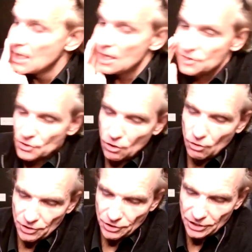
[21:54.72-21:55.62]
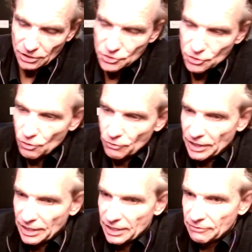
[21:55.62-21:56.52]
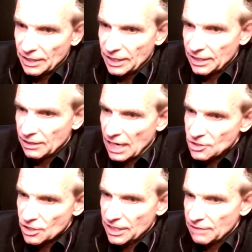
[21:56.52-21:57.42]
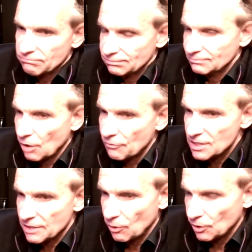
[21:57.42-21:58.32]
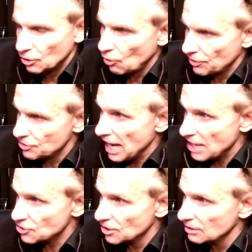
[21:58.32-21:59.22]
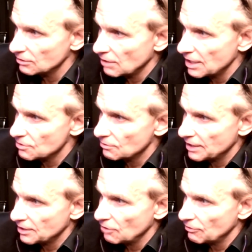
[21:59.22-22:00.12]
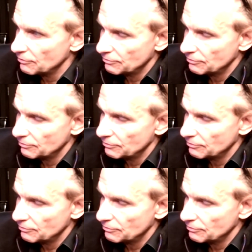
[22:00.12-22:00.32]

So in a year or two, we actually obviously want to go international, right? So right now we